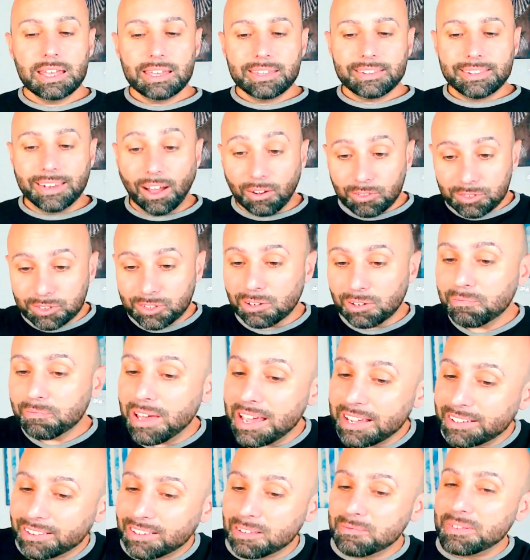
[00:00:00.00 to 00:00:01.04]
Now, don't
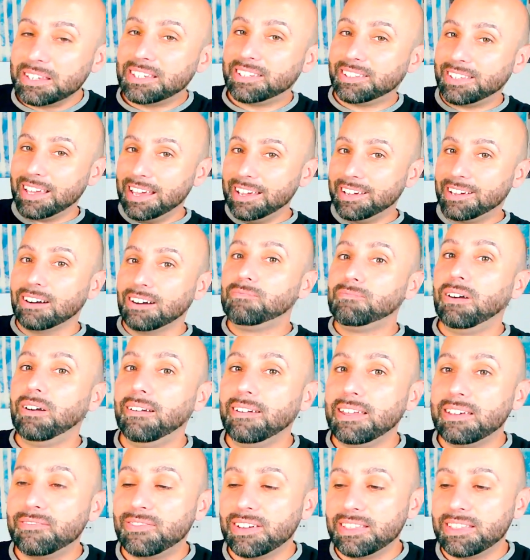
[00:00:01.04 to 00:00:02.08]
make the mistake of believing